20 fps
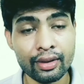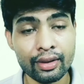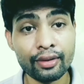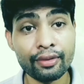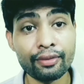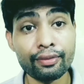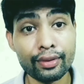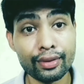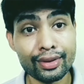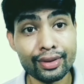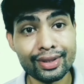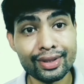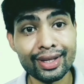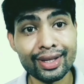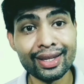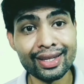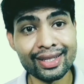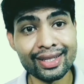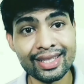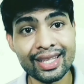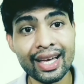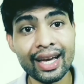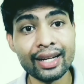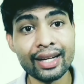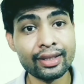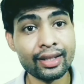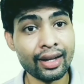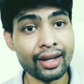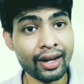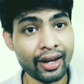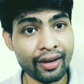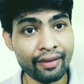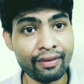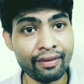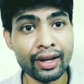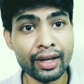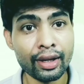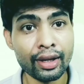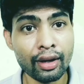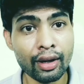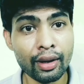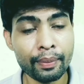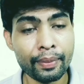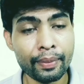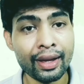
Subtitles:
The first thing is that the leveling up